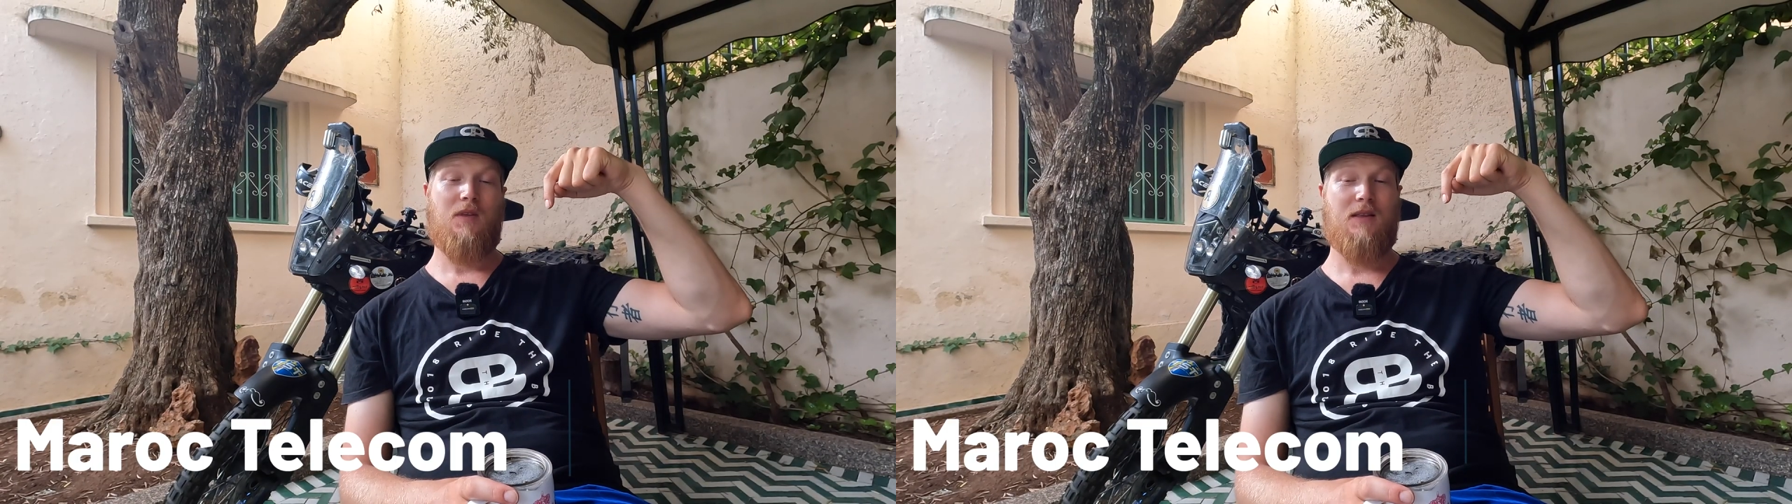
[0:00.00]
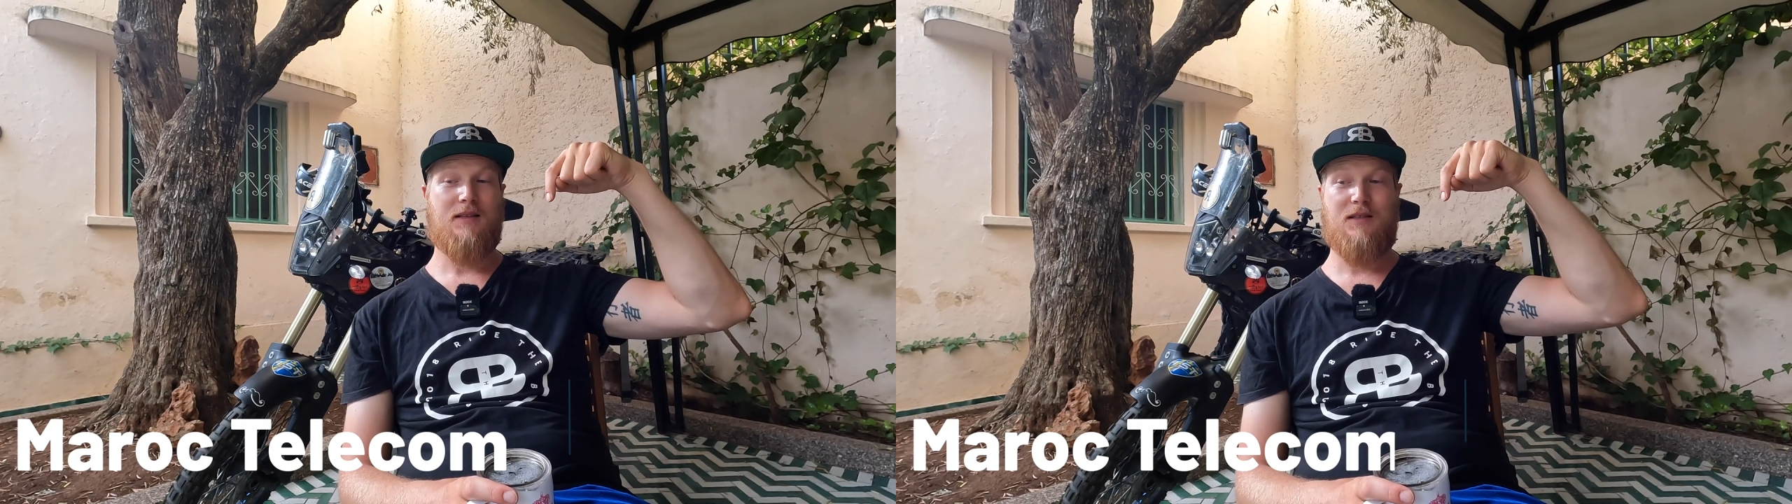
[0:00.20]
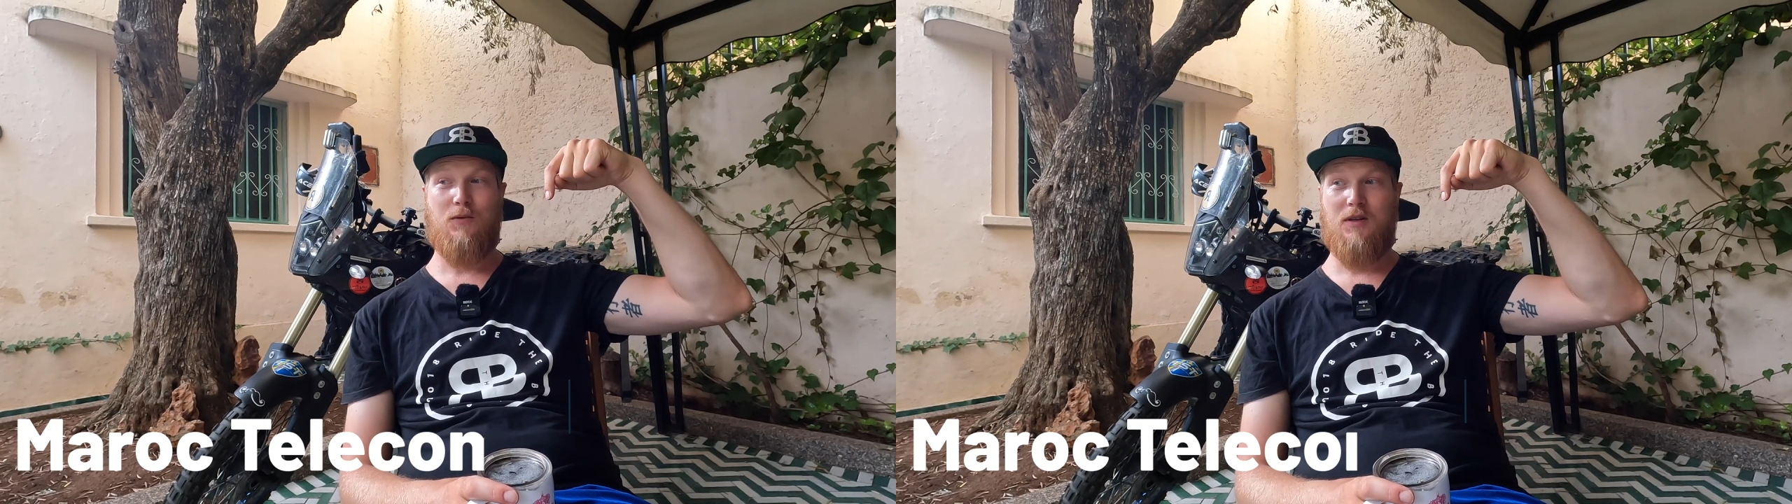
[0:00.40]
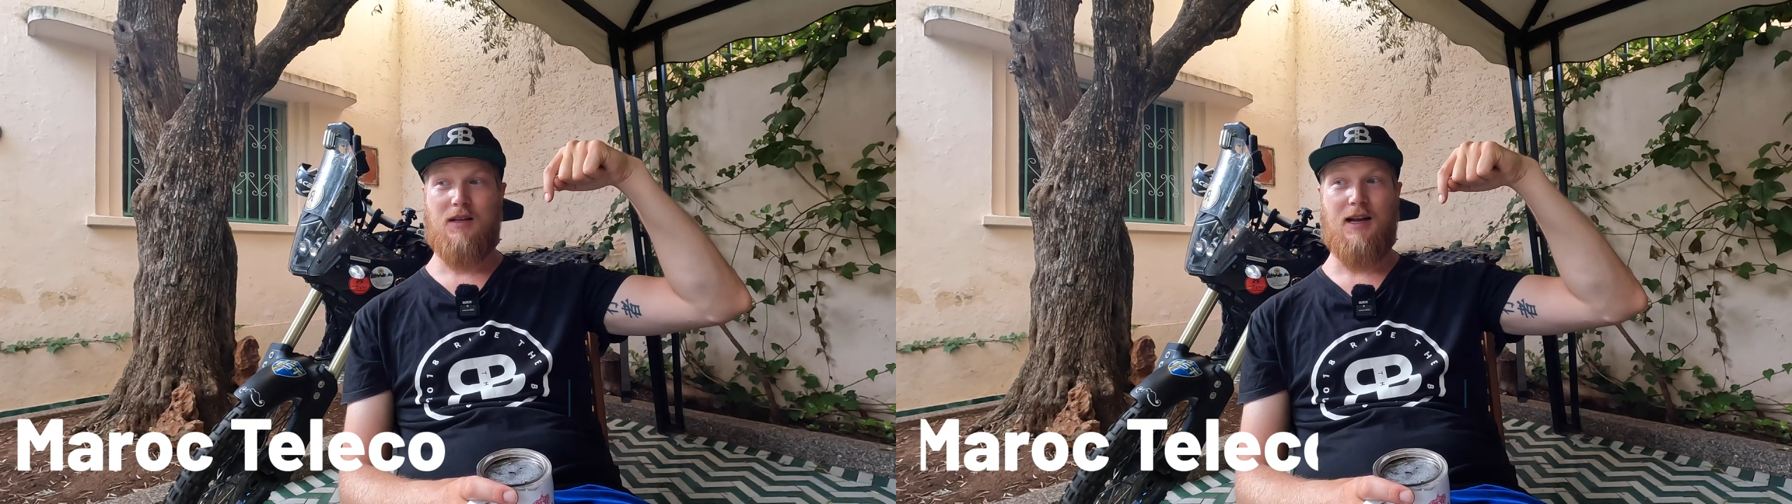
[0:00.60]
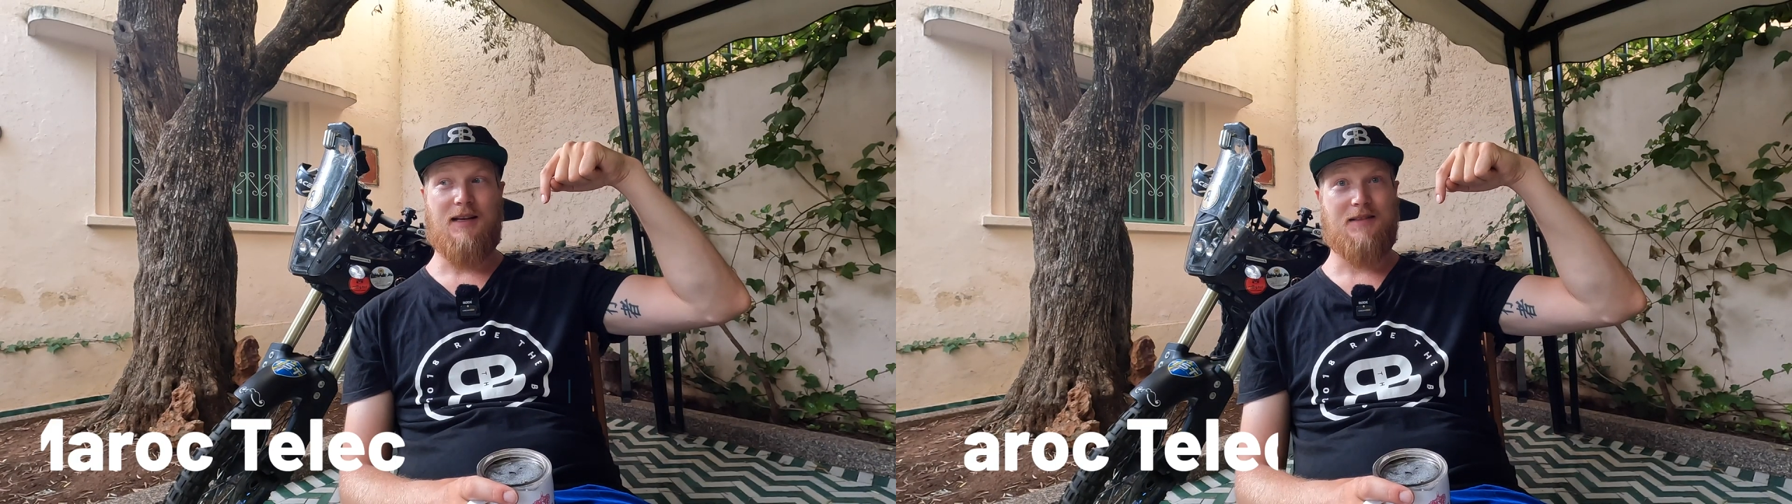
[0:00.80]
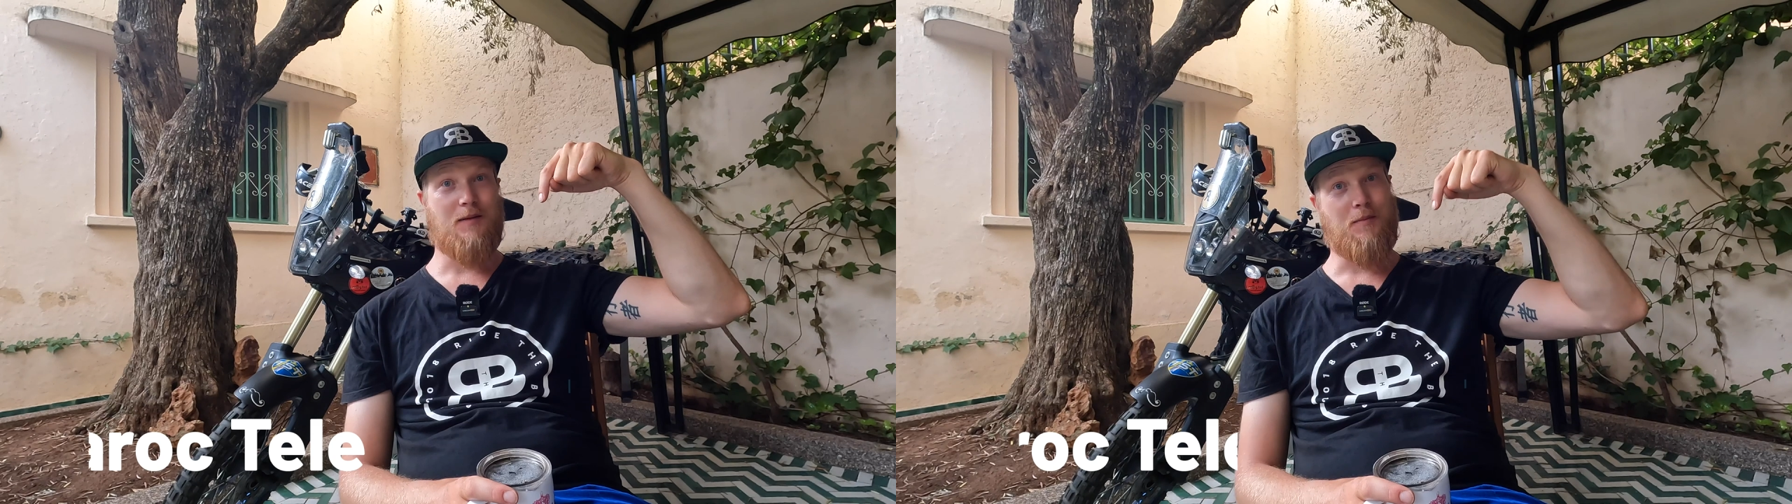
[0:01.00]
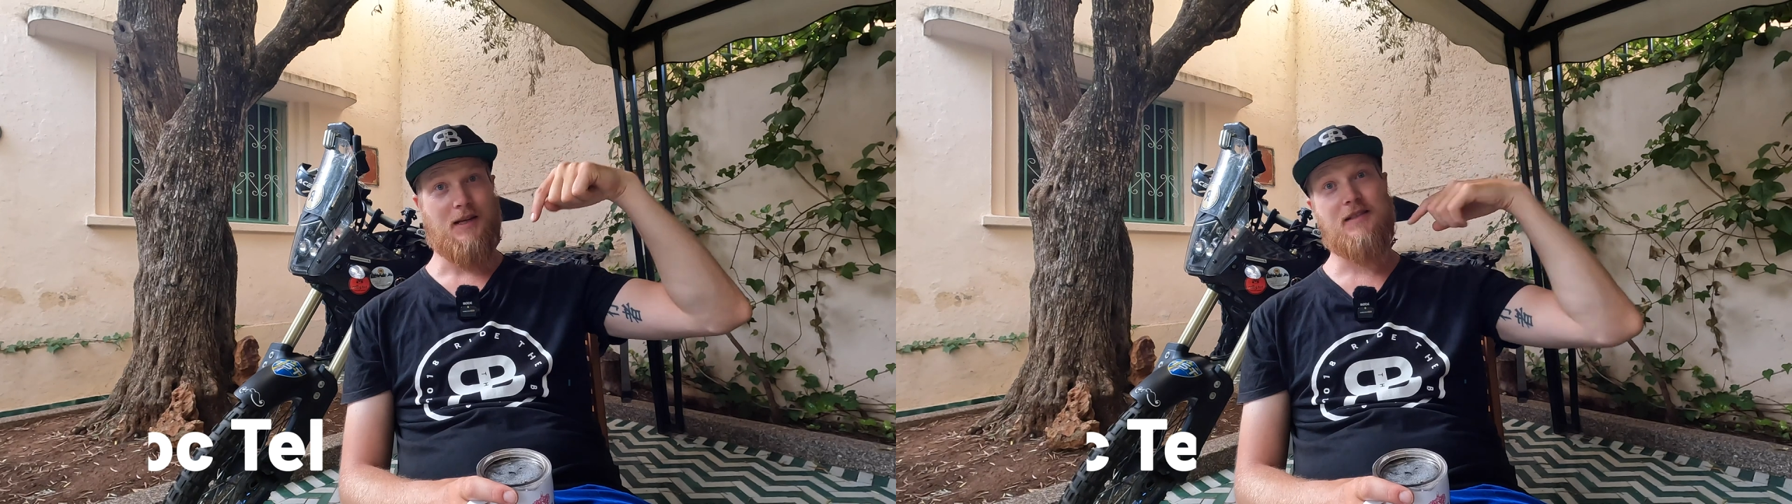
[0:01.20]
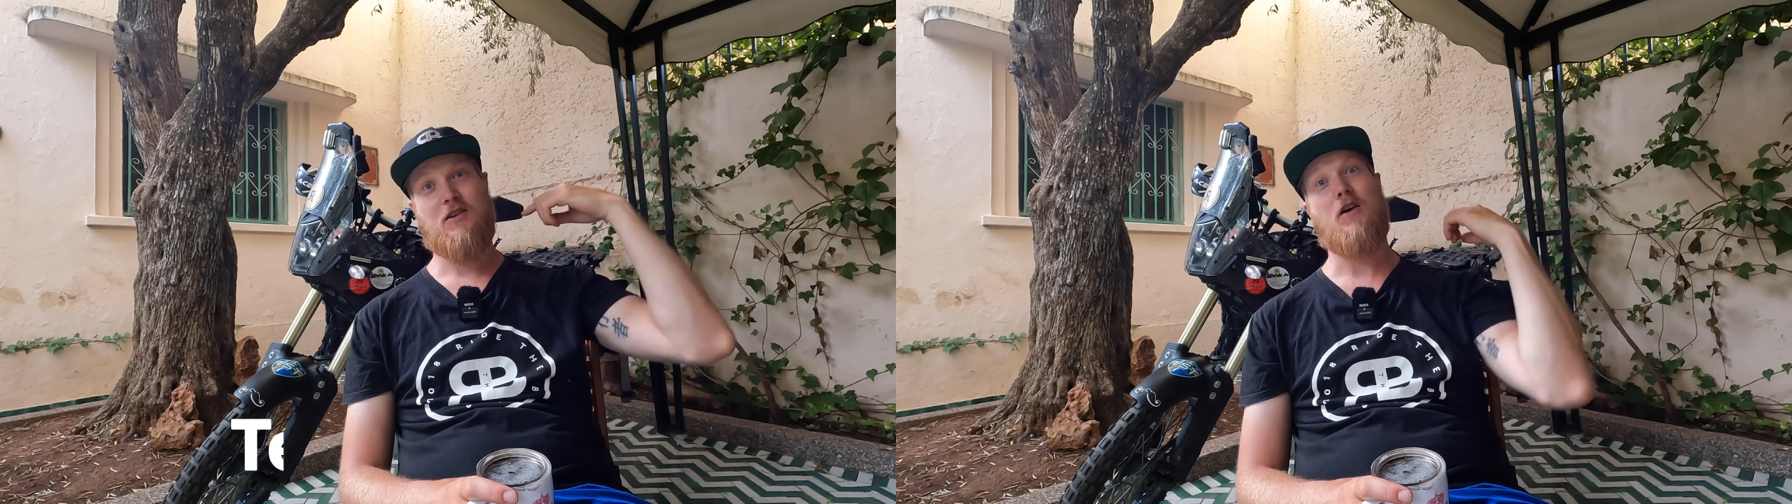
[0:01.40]
That's the one that has the
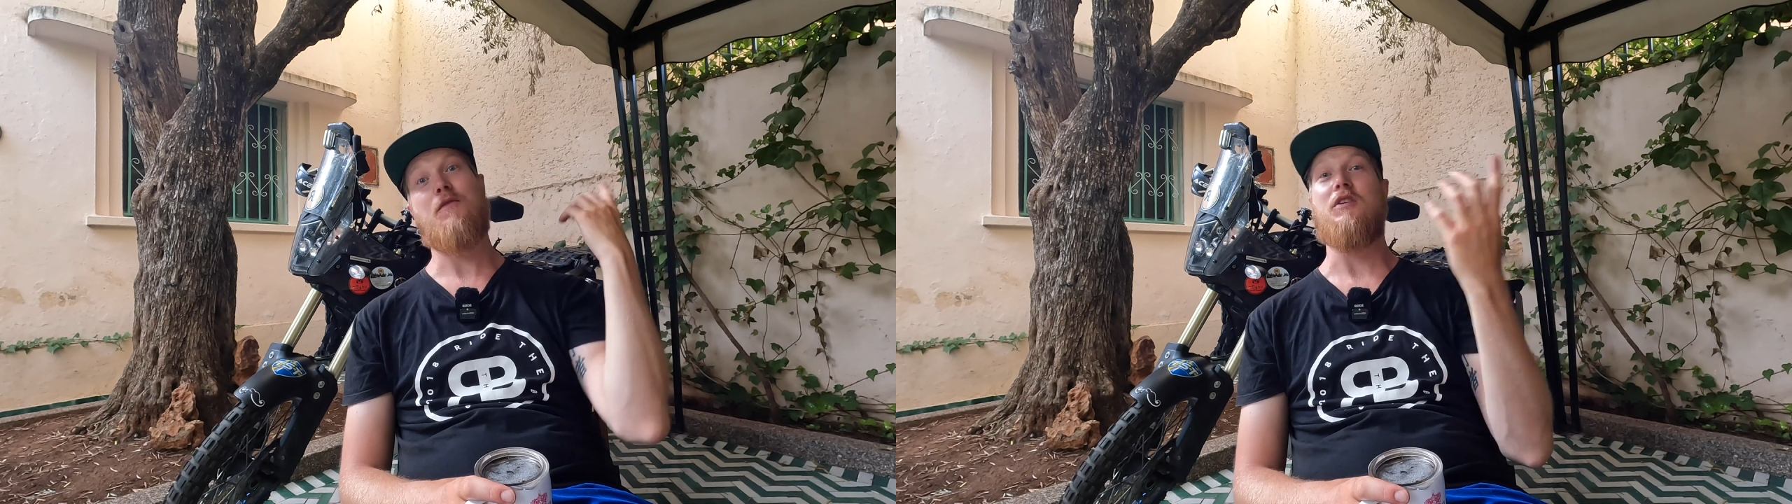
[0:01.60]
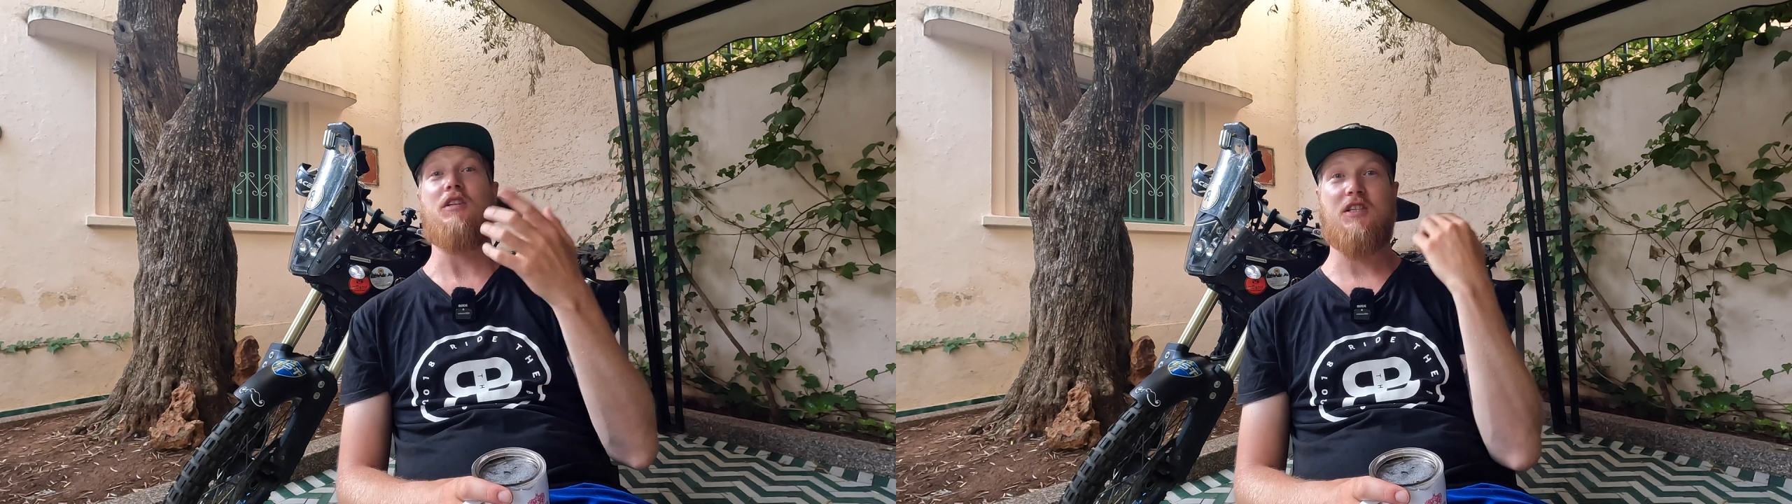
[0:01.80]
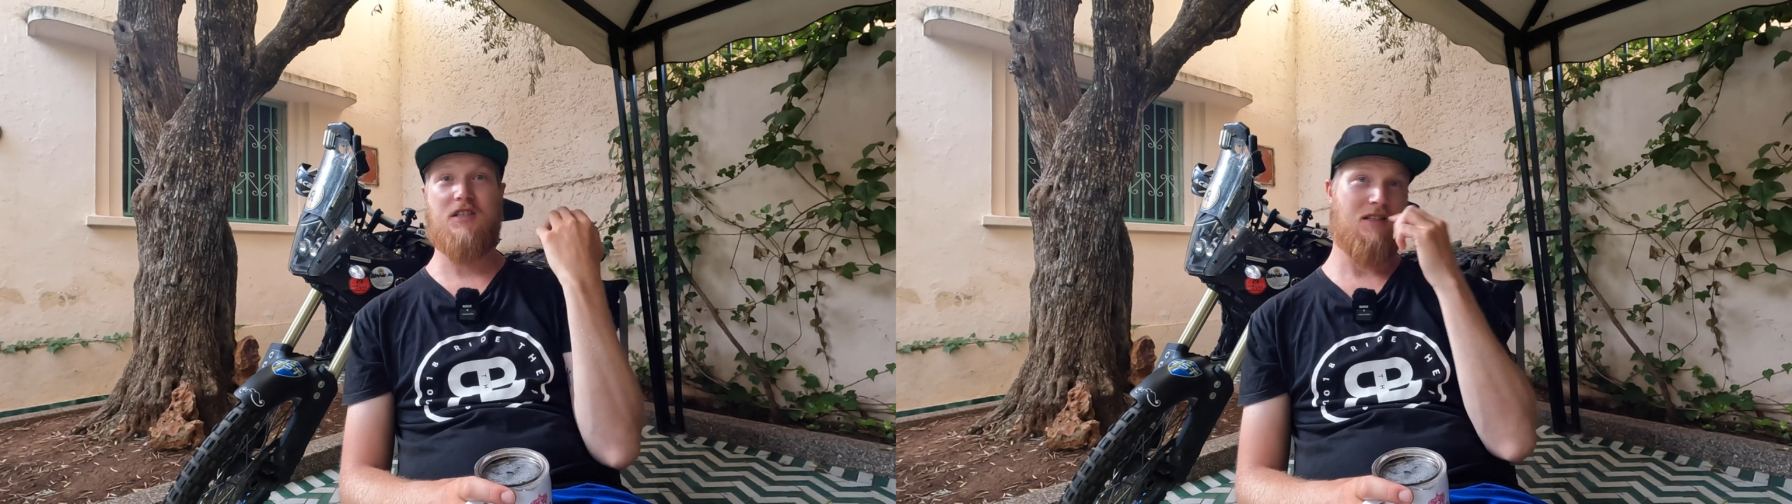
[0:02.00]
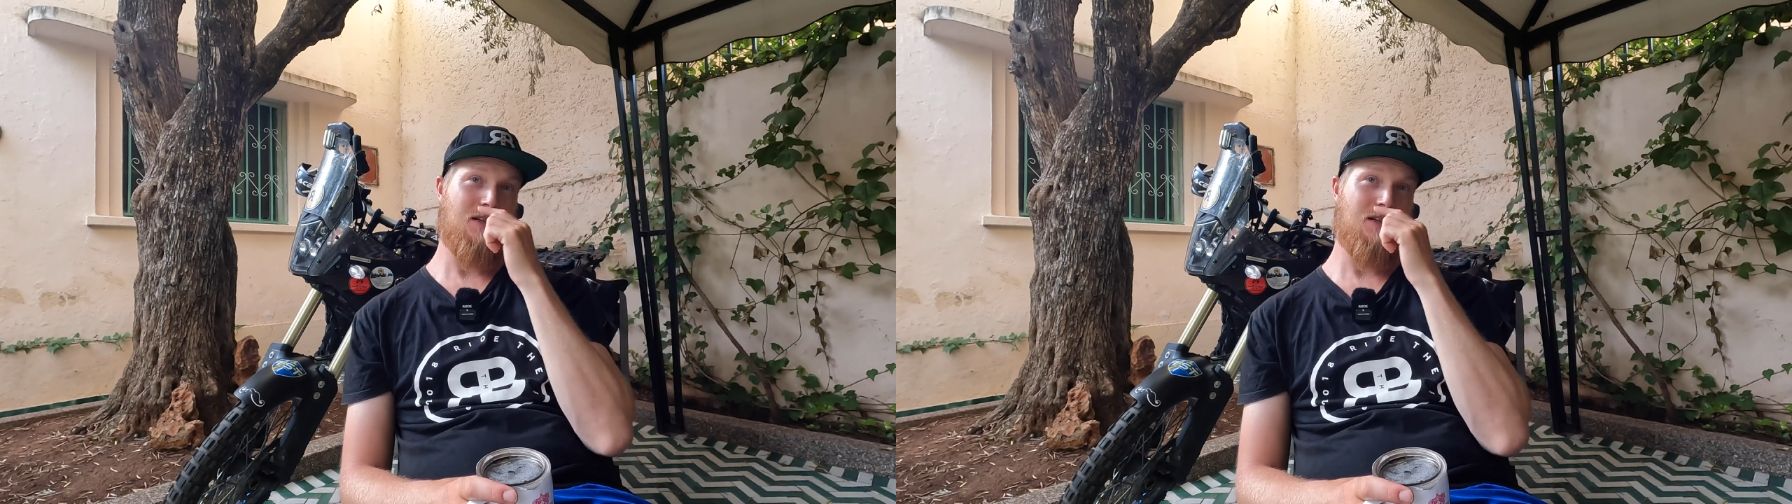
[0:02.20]
best coverage